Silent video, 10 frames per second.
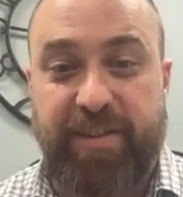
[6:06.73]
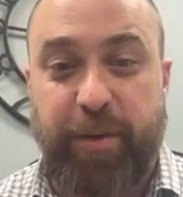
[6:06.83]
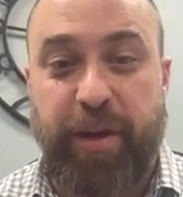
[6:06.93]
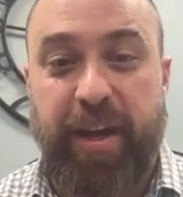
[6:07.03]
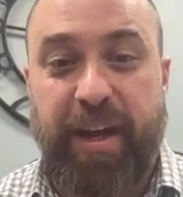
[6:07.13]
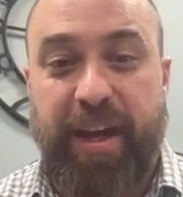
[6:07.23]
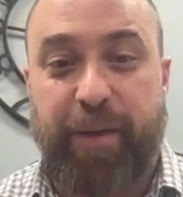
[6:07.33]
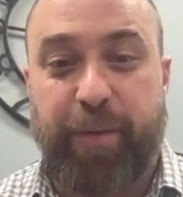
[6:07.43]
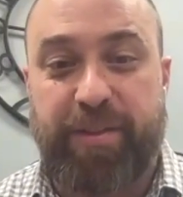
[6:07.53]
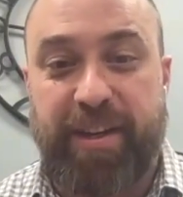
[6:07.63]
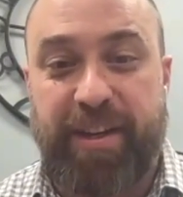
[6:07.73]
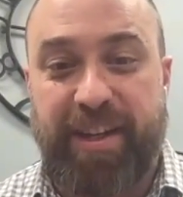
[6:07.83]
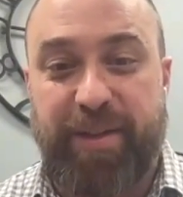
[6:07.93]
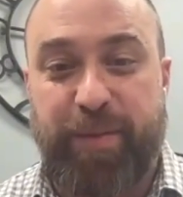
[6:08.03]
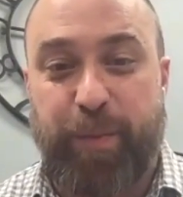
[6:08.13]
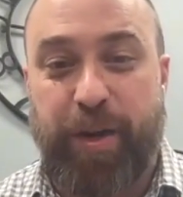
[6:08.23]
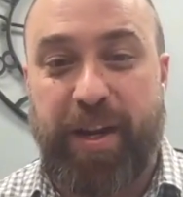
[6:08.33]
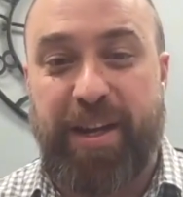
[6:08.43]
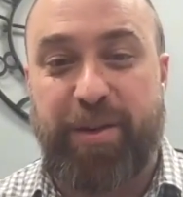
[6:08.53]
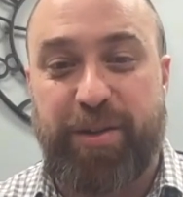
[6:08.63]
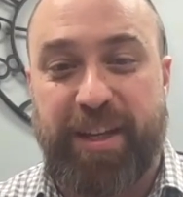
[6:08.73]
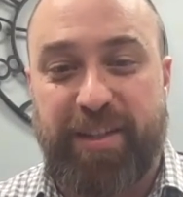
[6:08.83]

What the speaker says: So it was it's pretty interesting.